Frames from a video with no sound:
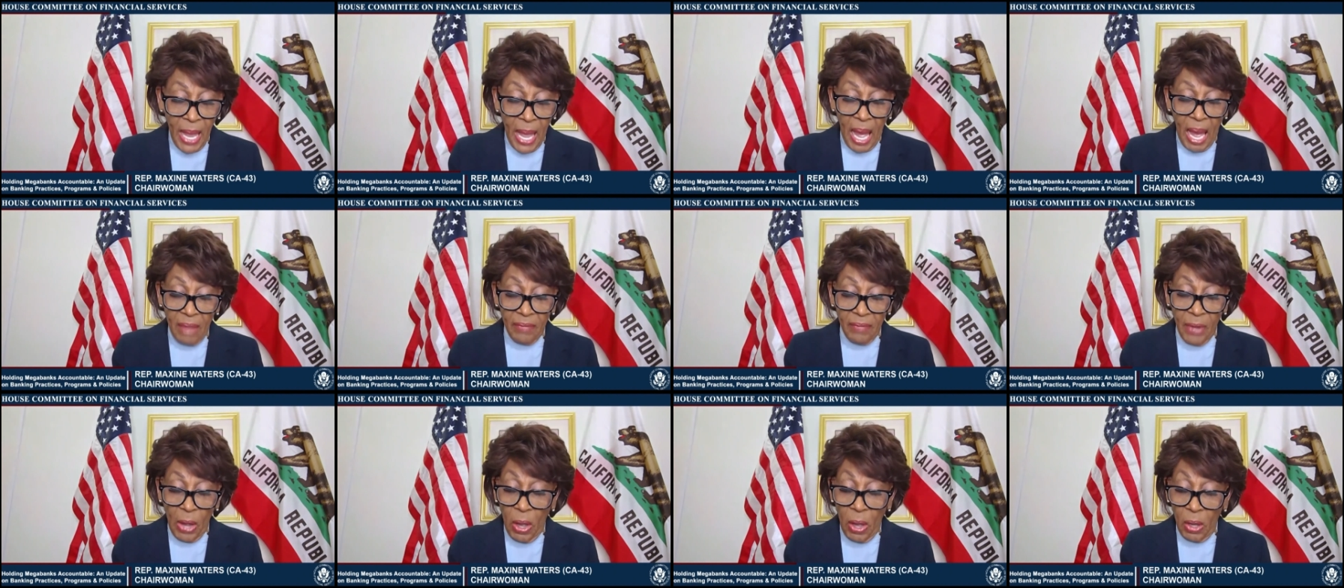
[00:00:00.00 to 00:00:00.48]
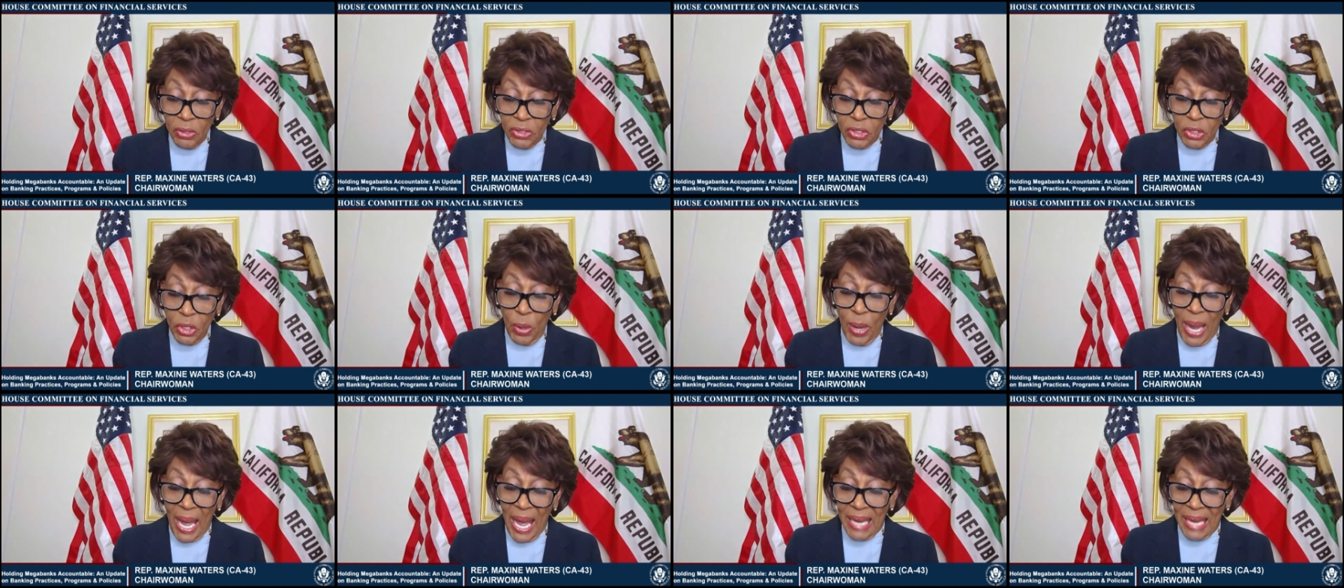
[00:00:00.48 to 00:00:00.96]
I've
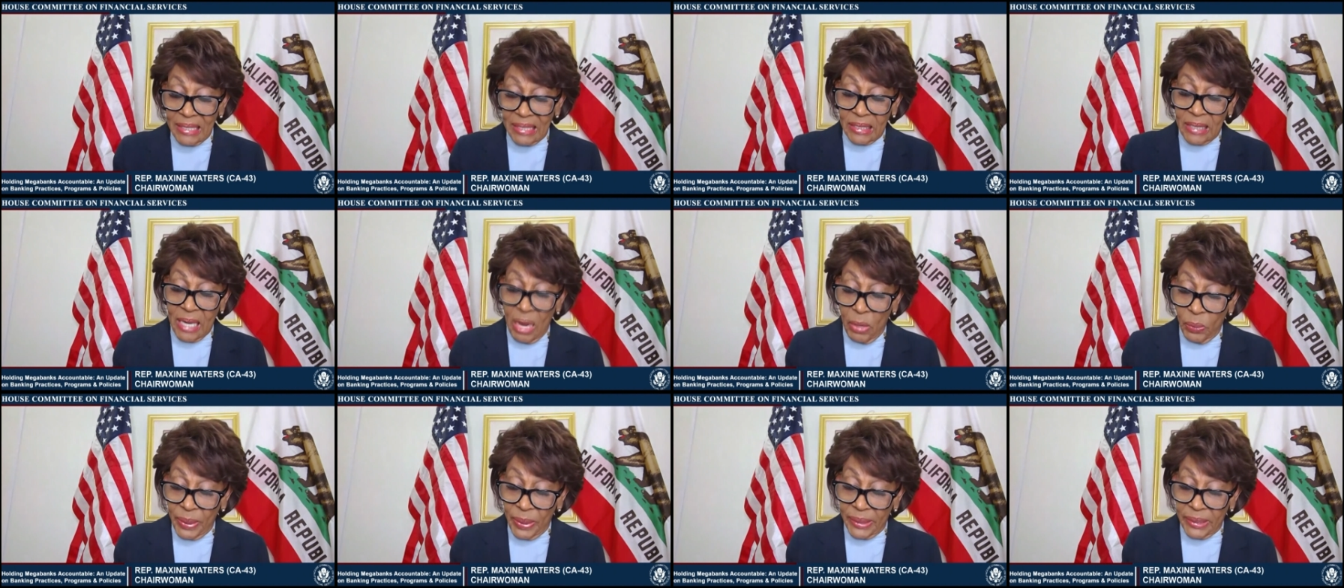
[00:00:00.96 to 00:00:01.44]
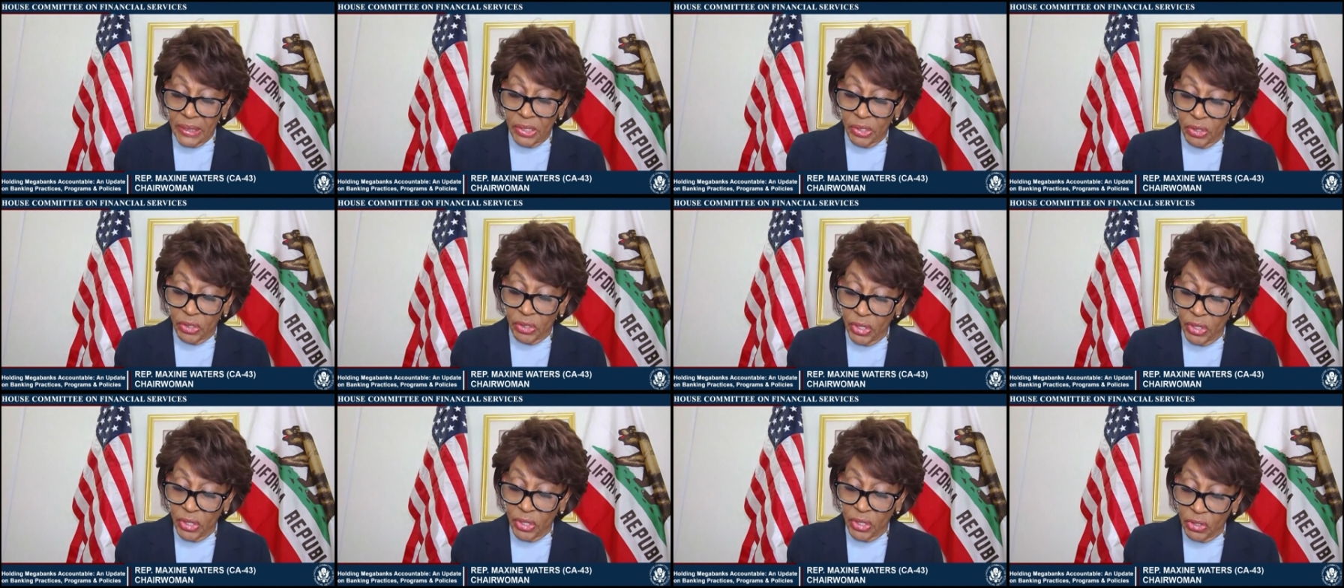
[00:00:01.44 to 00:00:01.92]
also asked our
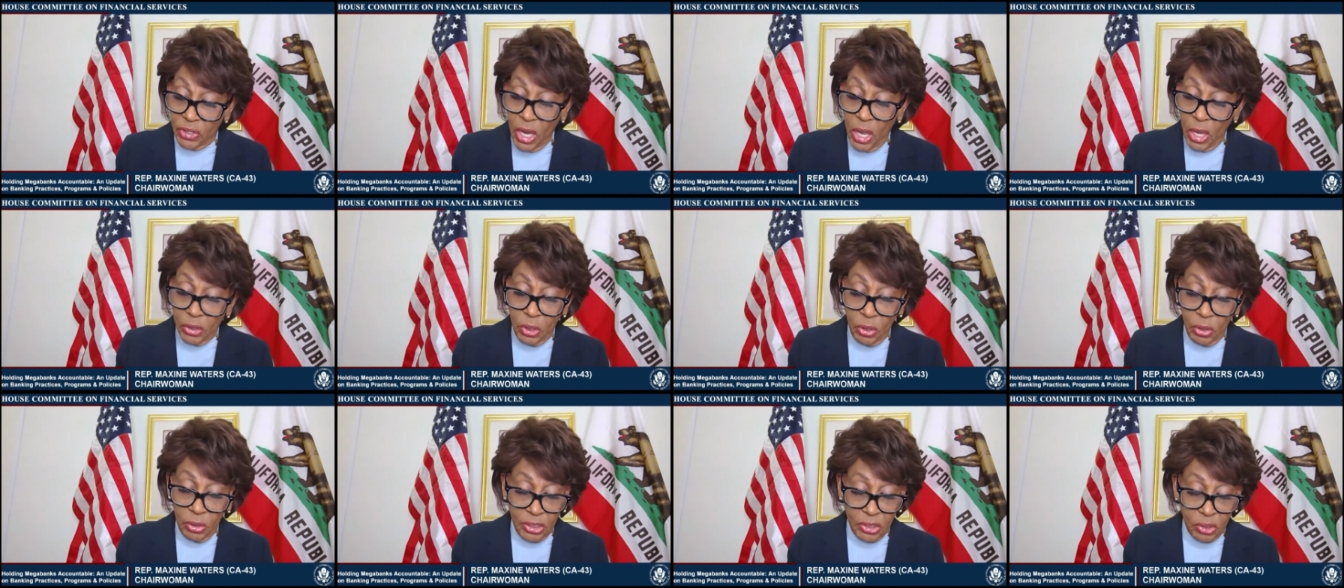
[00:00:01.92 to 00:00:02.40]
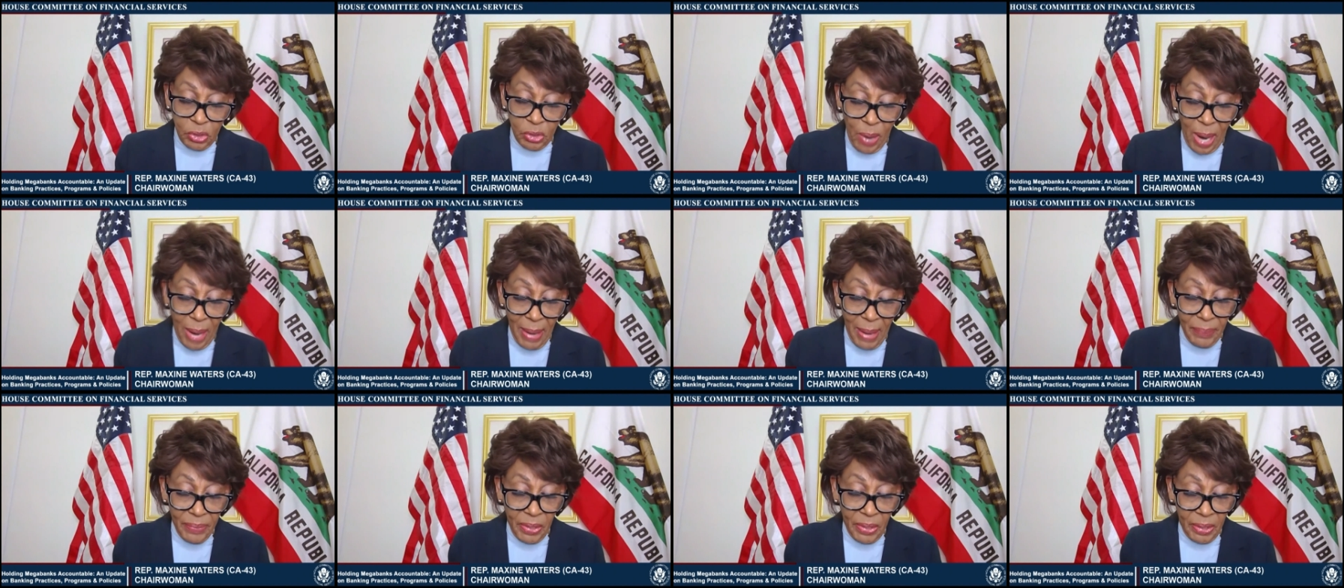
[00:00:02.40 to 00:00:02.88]
witnesses to
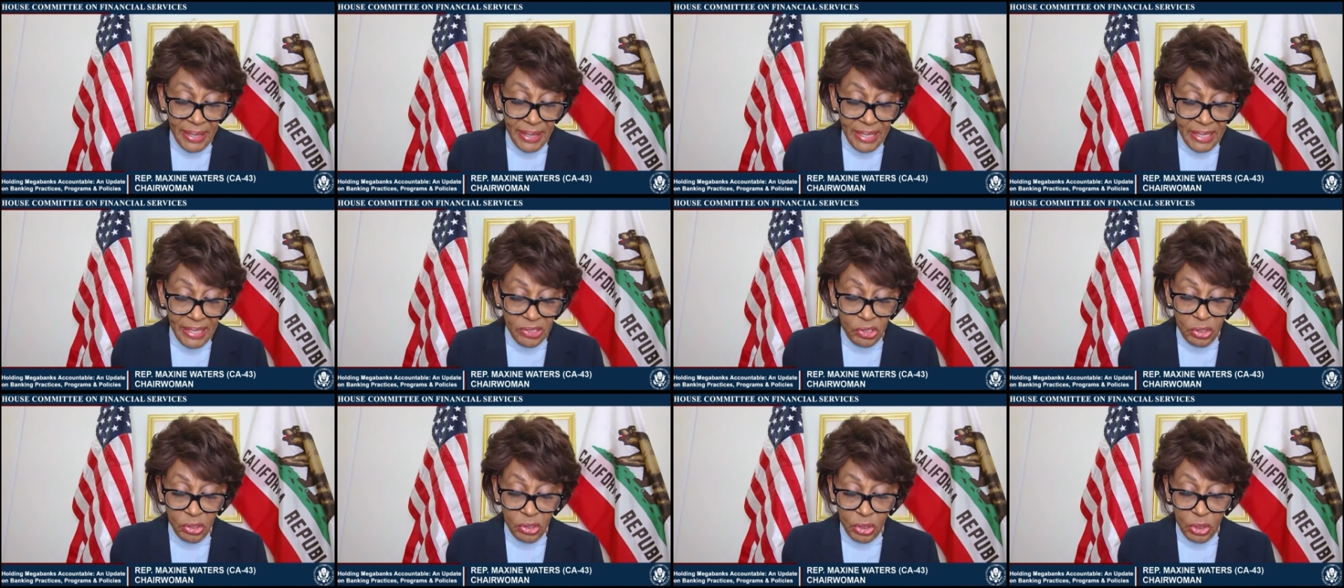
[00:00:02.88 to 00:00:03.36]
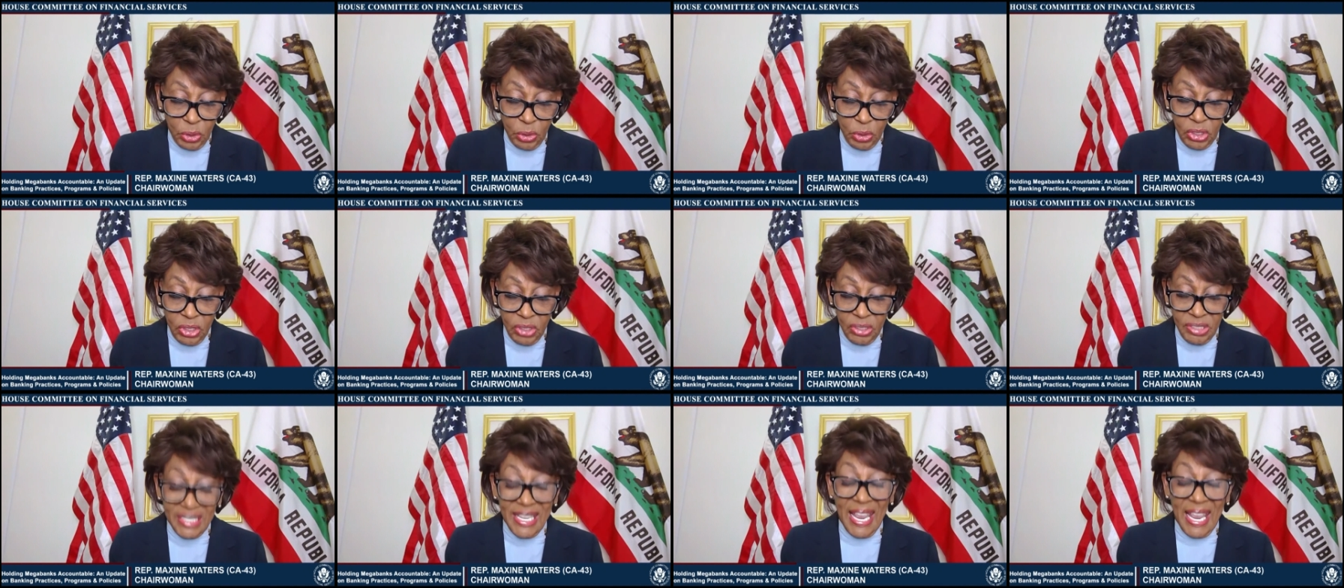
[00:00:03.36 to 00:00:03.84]
describe their
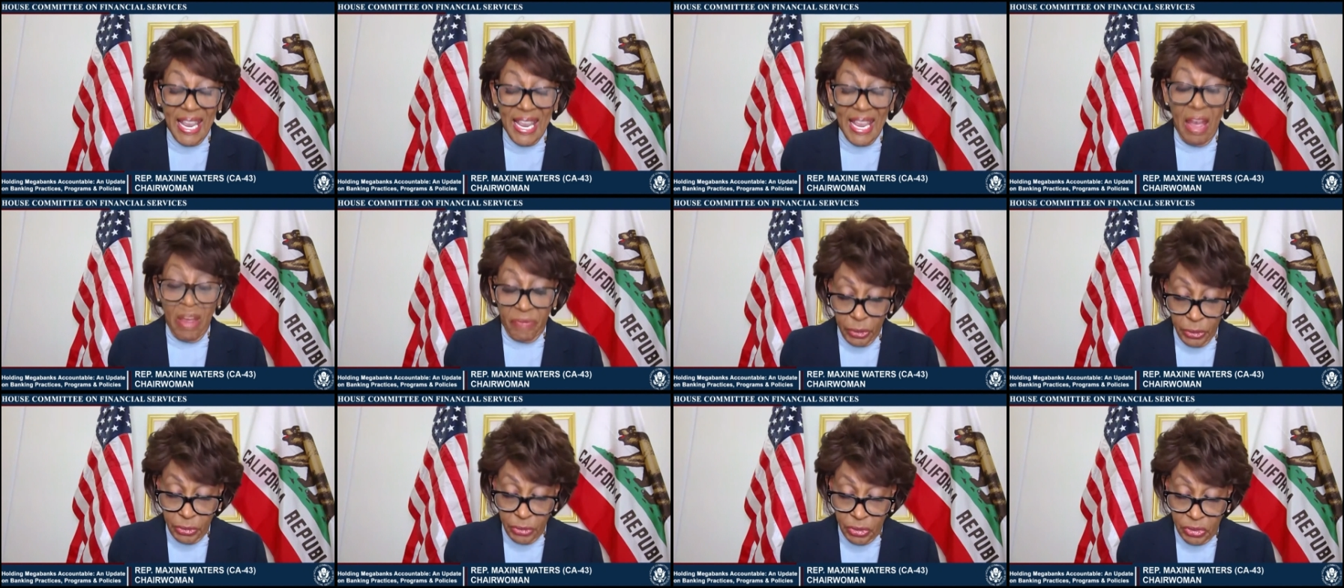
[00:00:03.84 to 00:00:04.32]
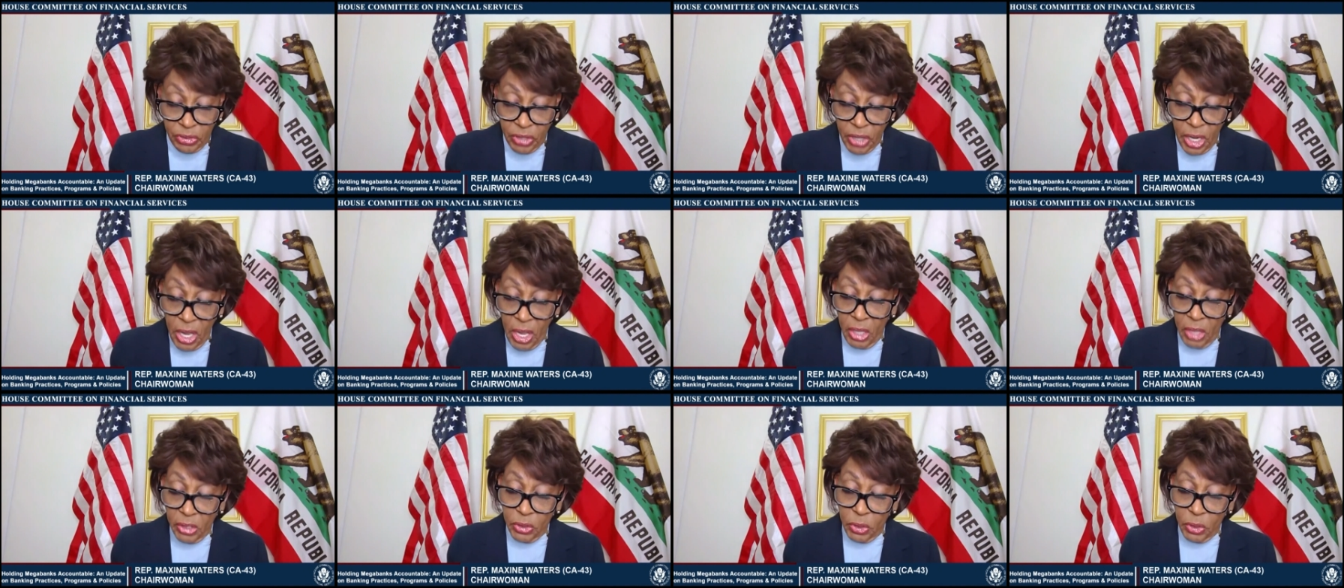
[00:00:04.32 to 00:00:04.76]
institution's efforts